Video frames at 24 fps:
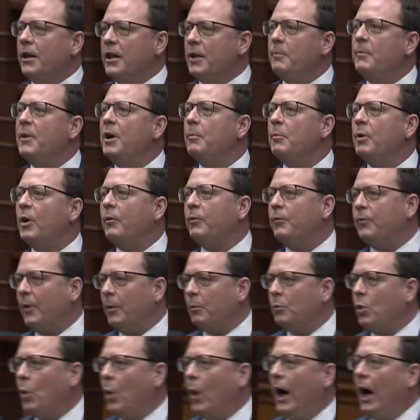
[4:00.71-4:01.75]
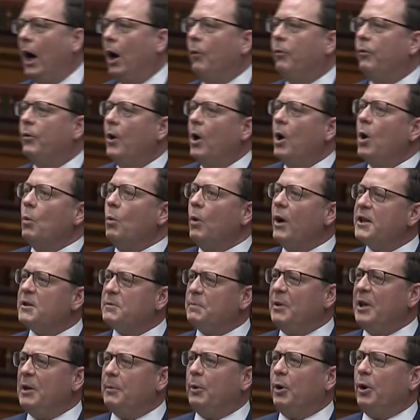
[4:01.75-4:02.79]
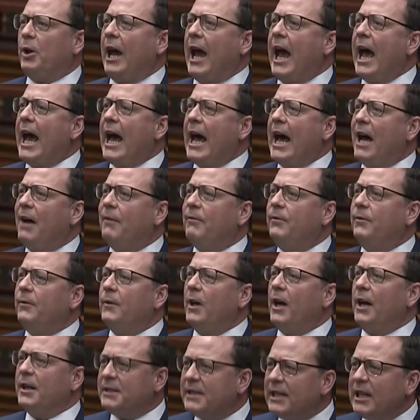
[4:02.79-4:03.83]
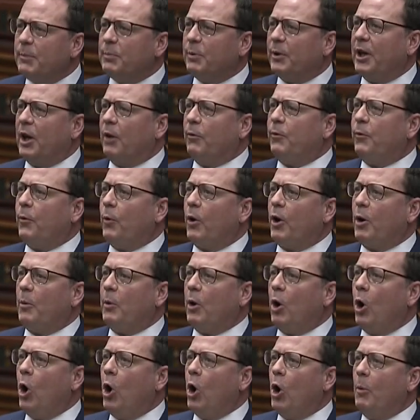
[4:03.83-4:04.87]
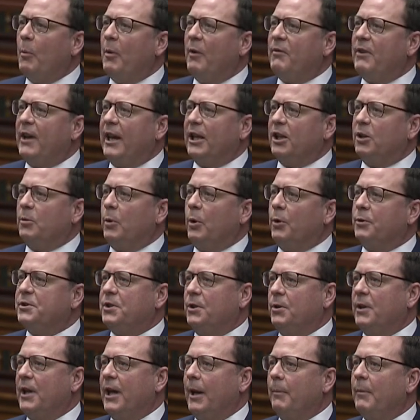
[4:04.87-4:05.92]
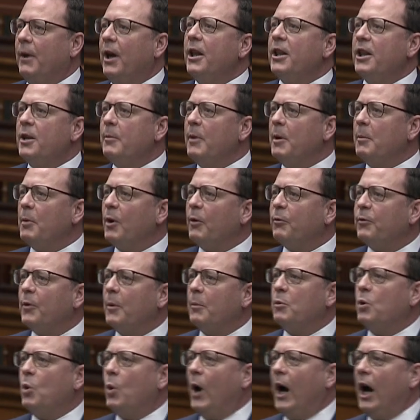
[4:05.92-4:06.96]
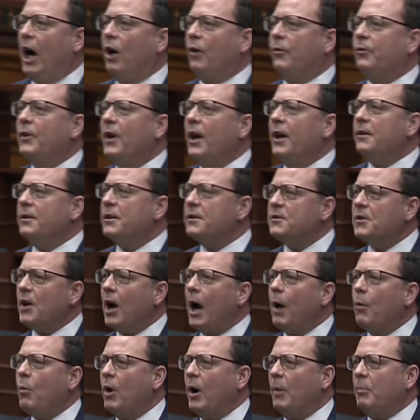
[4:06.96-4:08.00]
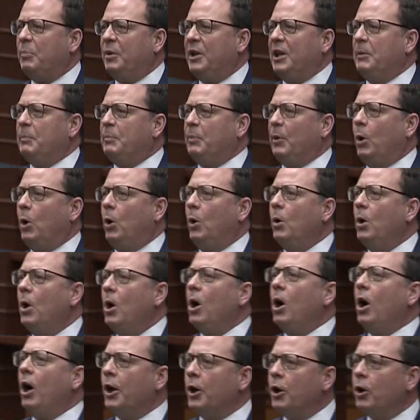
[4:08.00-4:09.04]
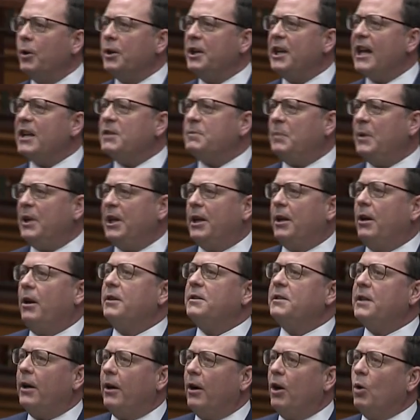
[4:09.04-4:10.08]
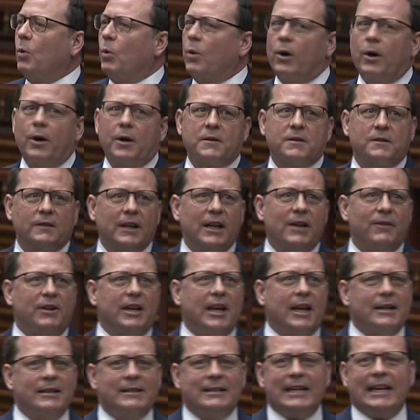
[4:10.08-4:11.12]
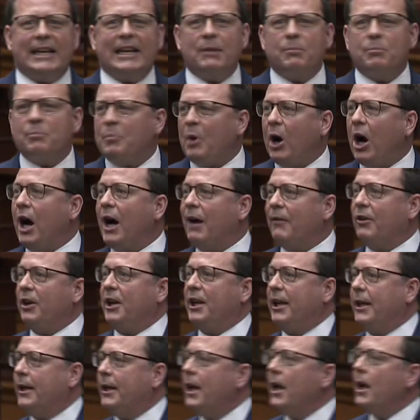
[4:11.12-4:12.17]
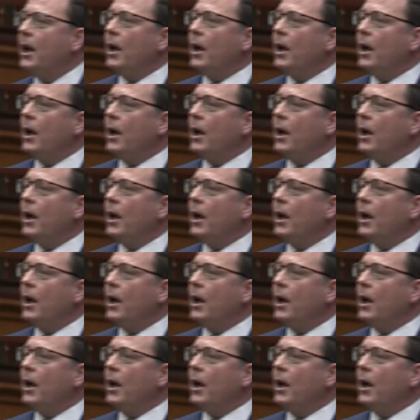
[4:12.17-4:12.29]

The member from Guelph wants people to have a deeply affordable home available to them. The member from Guelph does not want people on ODSP and Ontario Works living in deep poverty.